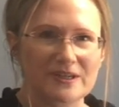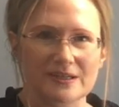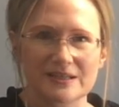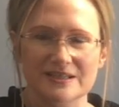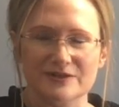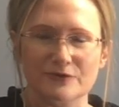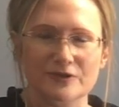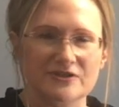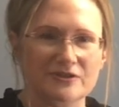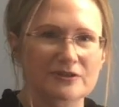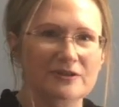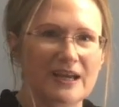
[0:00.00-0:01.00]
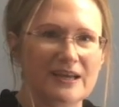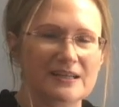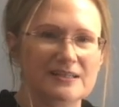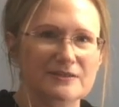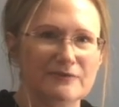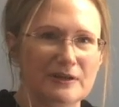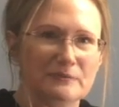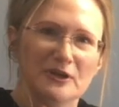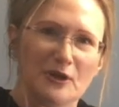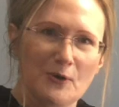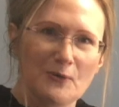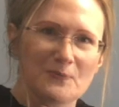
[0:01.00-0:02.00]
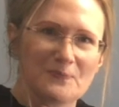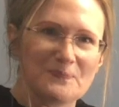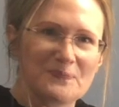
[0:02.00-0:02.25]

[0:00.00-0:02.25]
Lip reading: in his freezer at his family home.